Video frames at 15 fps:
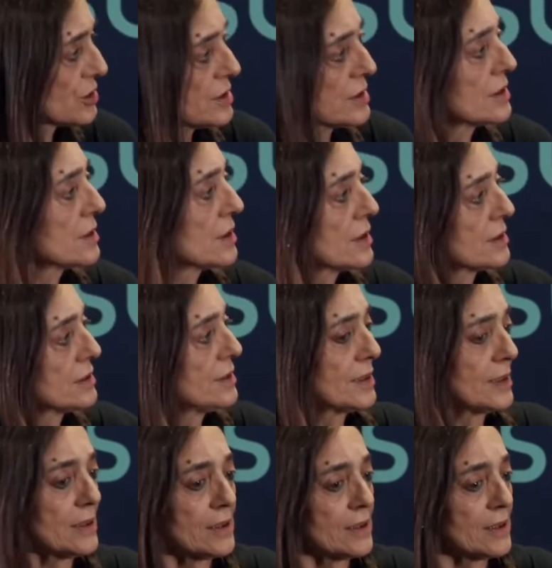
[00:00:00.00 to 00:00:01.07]
practical
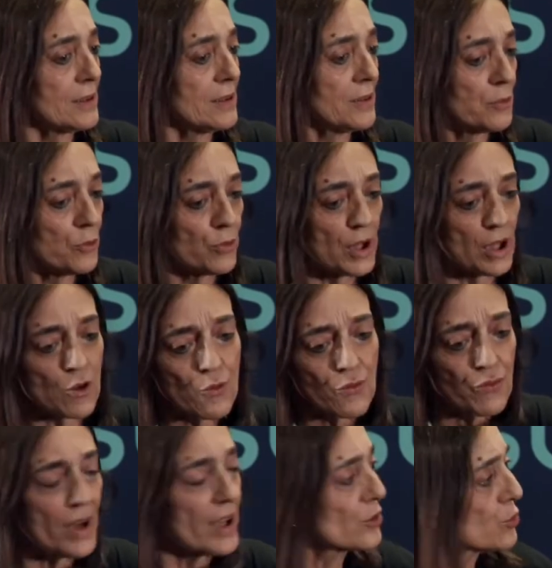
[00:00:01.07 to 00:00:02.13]

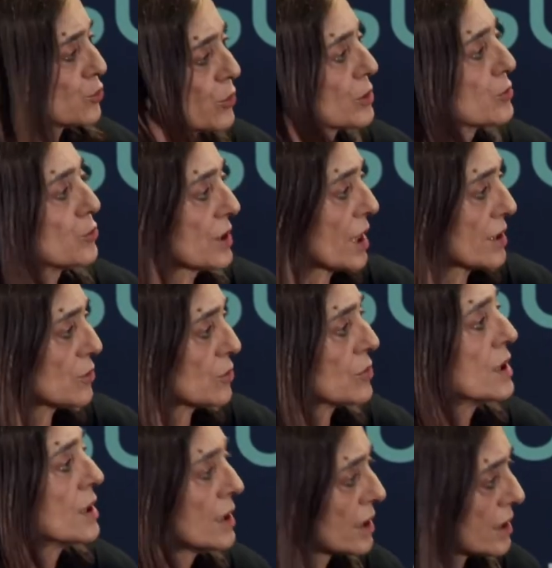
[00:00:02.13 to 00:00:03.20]
responses. What do
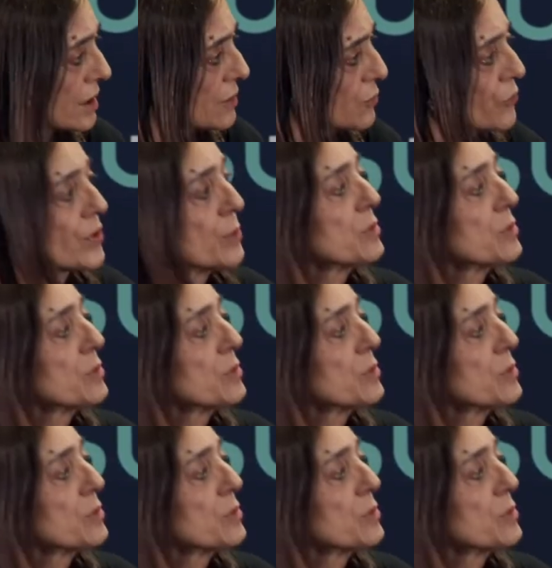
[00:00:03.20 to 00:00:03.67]
I do